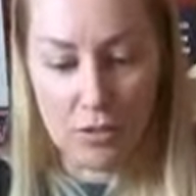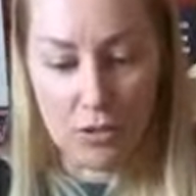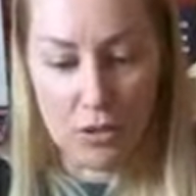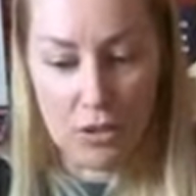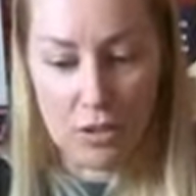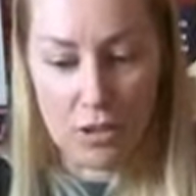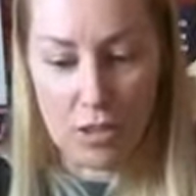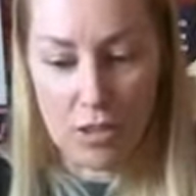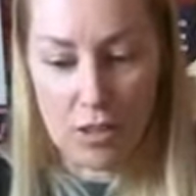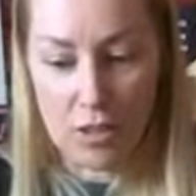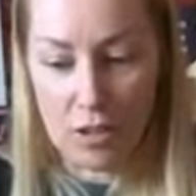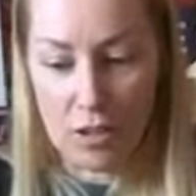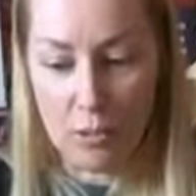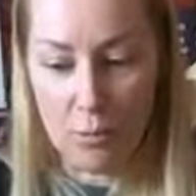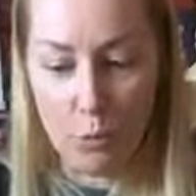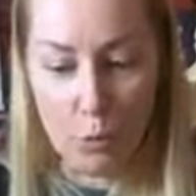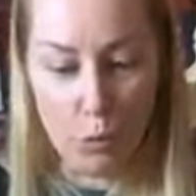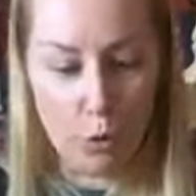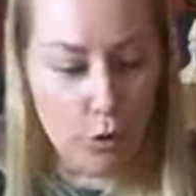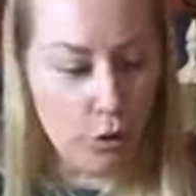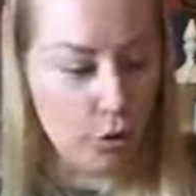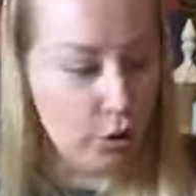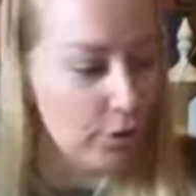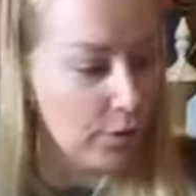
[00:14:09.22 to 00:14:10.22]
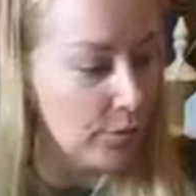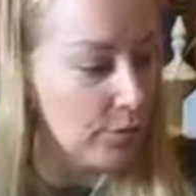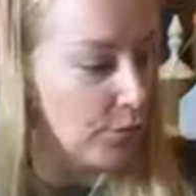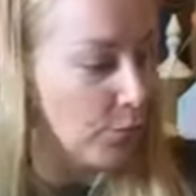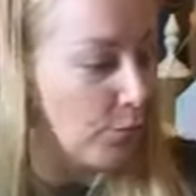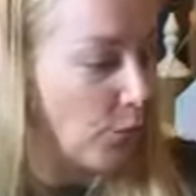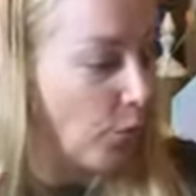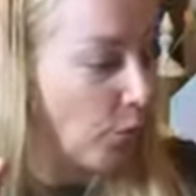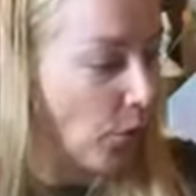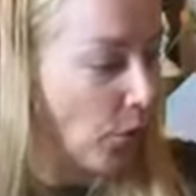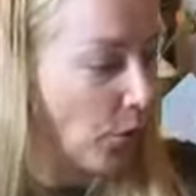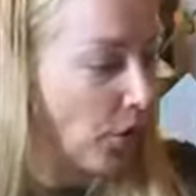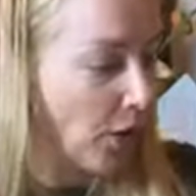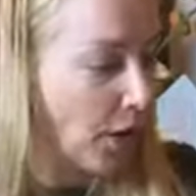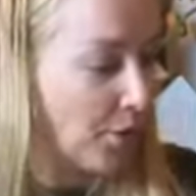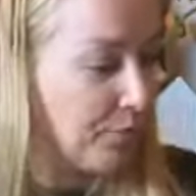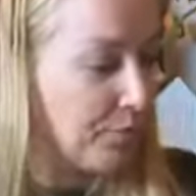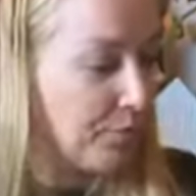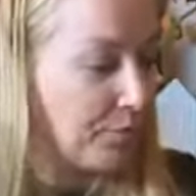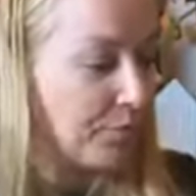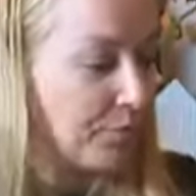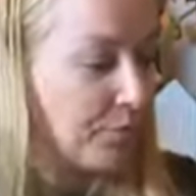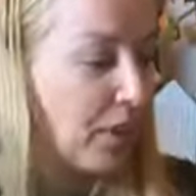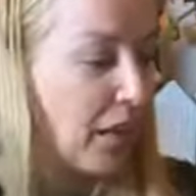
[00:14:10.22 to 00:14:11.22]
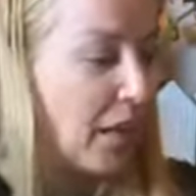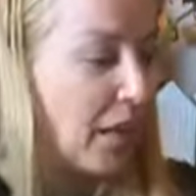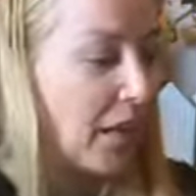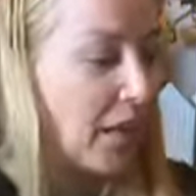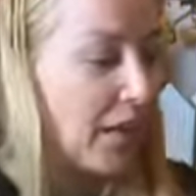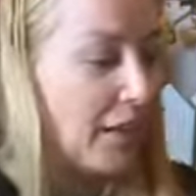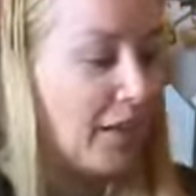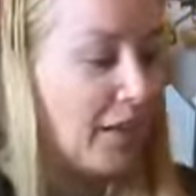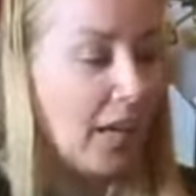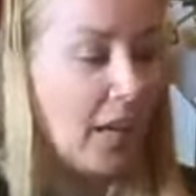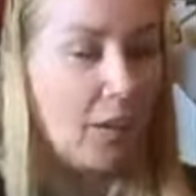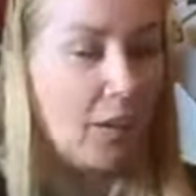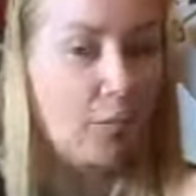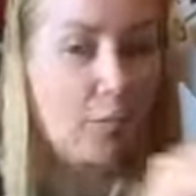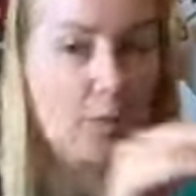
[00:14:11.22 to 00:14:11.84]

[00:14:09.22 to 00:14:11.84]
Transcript: just a little border. Okay. Now